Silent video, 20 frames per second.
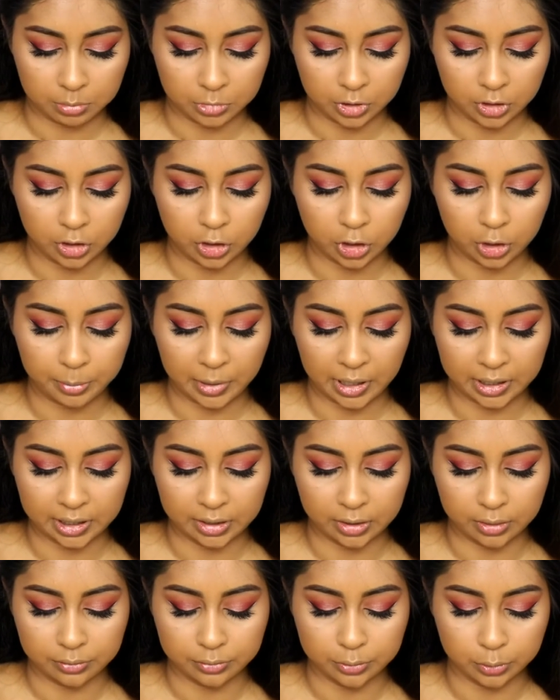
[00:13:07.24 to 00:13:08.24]
going to go back in
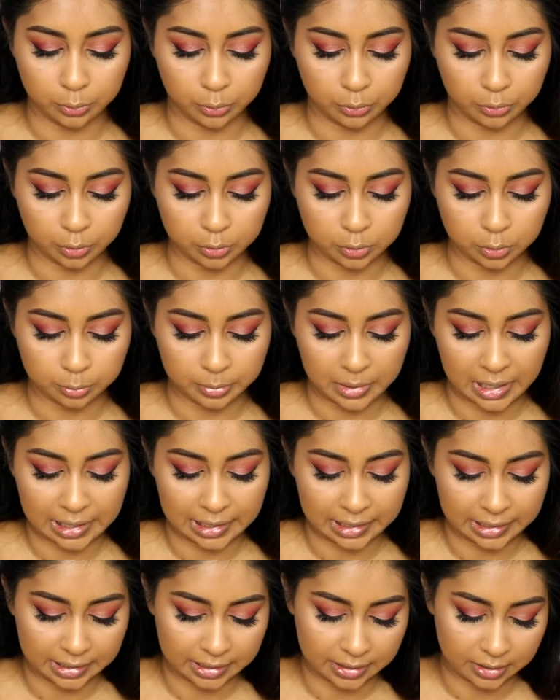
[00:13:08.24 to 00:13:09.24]
the Full Throttle
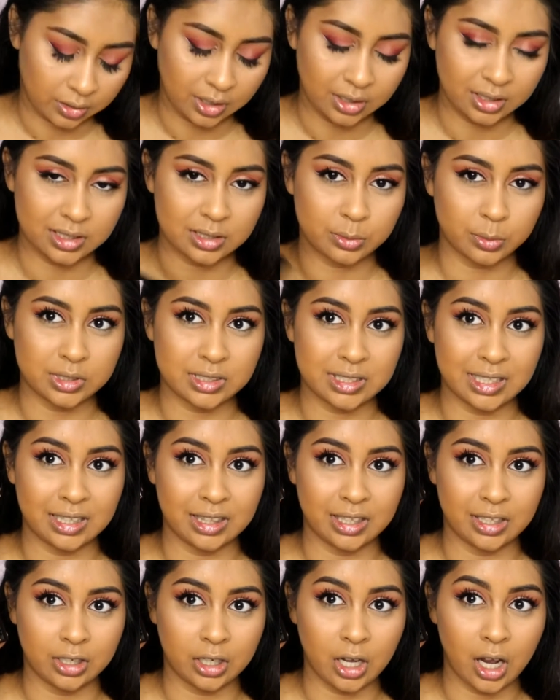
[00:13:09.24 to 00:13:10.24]
palette. I think this one's in
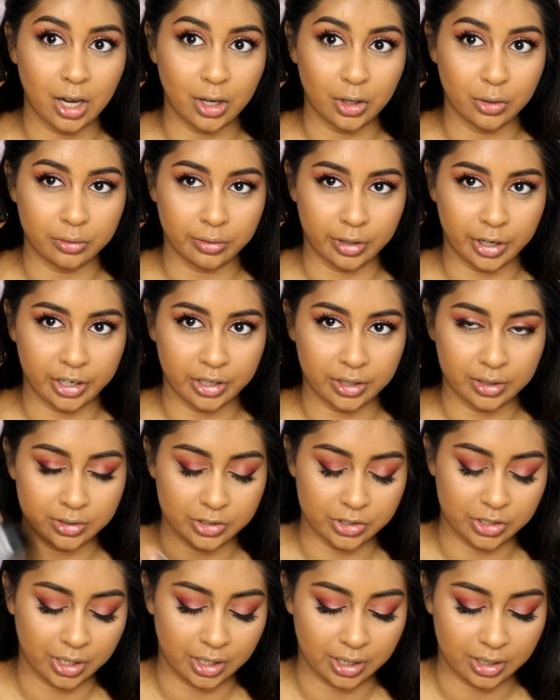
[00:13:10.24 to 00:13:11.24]
the Colour Riot
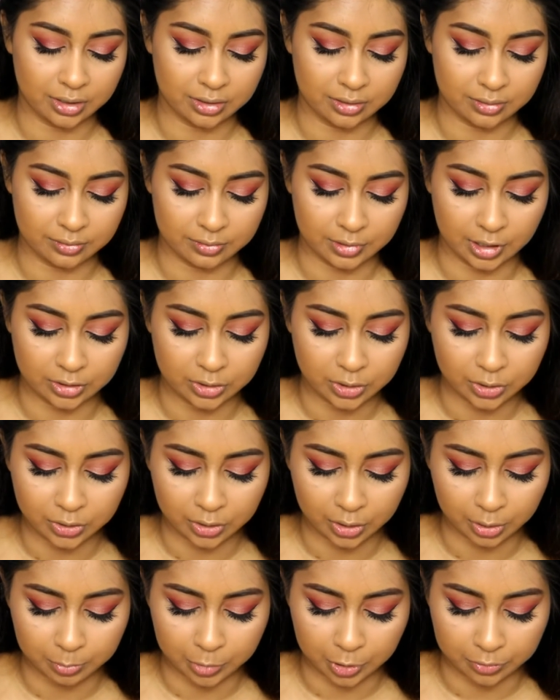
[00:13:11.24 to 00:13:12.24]
shade. I don't know,
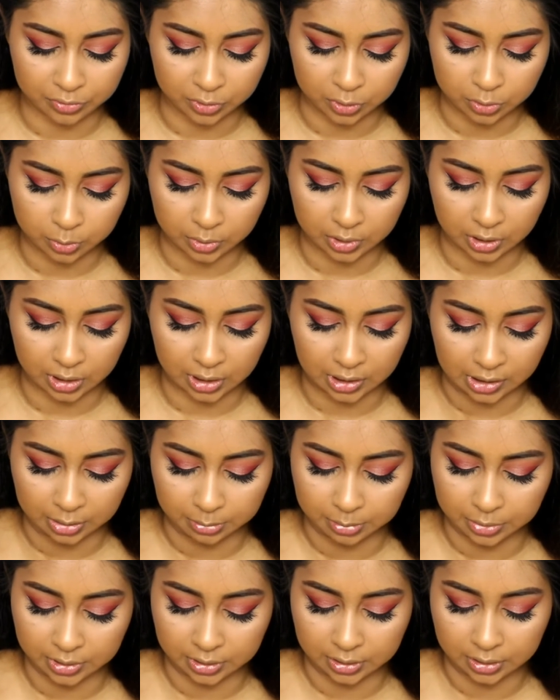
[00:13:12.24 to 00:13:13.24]
I'm confused with the colour,
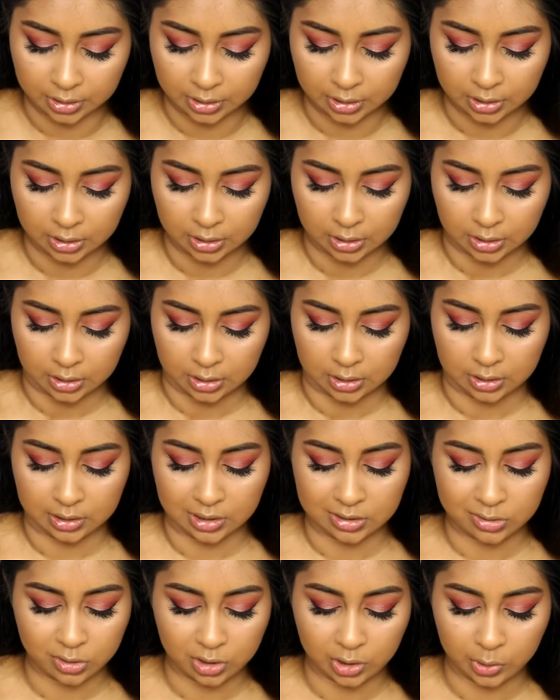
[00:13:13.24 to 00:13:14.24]
but
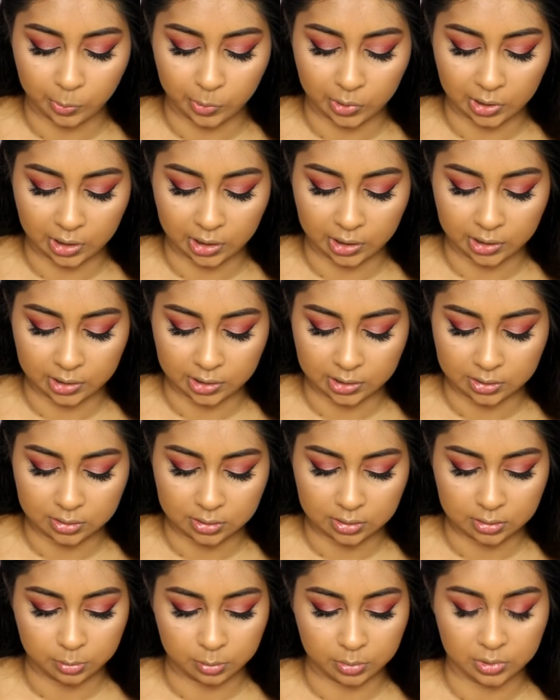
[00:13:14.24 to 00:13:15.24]
there's only one like
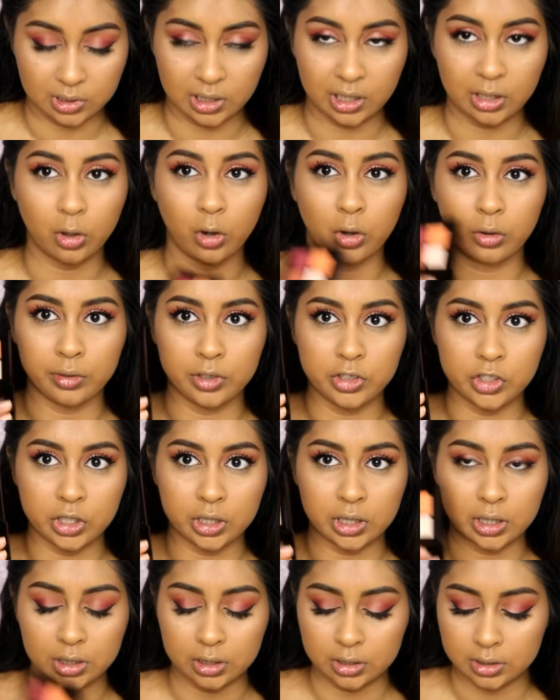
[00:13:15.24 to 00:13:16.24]
this with like orangey
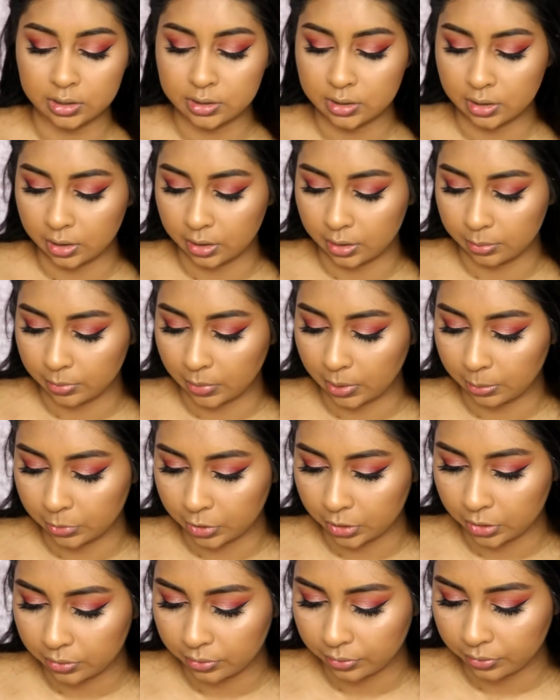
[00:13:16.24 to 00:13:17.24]
colours. I'm
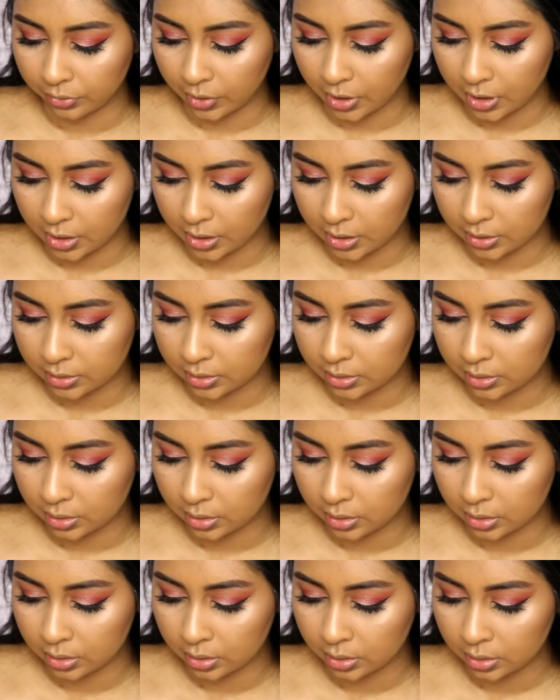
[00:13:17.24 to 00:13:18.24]
going to first
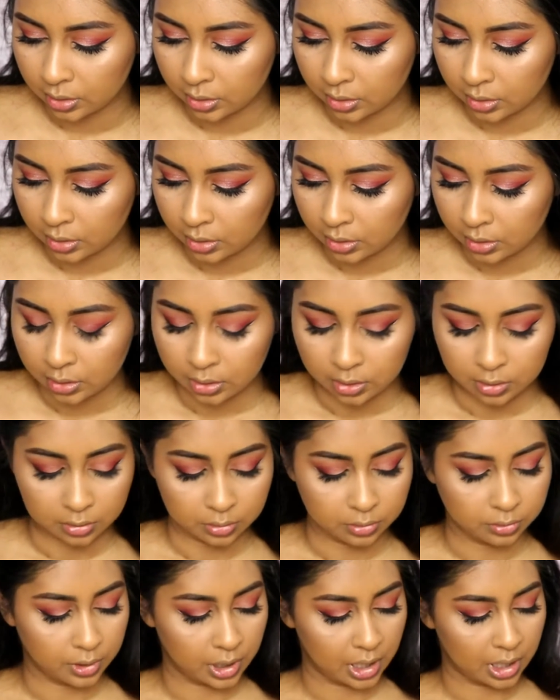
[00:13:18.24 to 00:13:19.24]

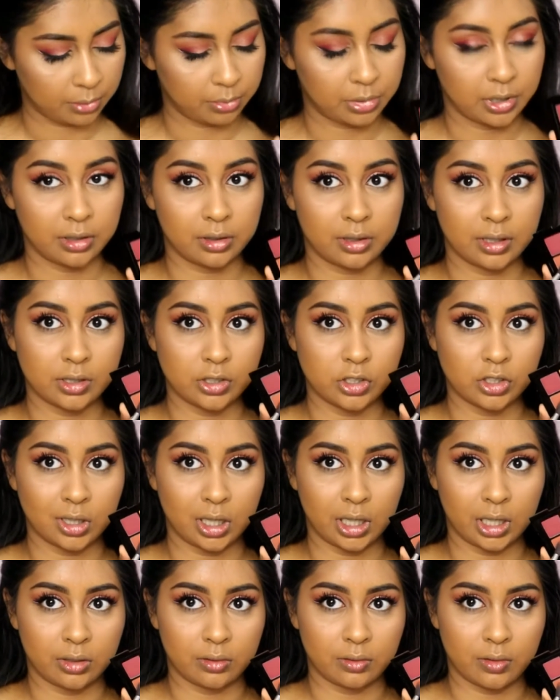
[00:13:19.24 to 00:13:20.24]
grab this
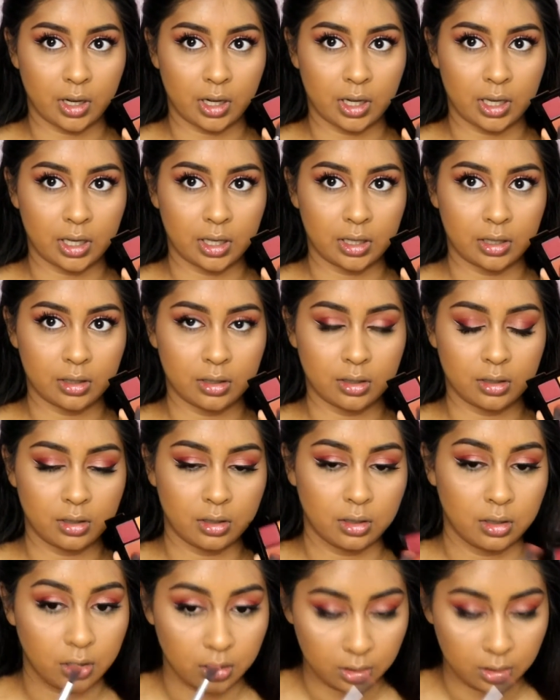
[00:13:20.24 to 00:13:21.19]
shade right here.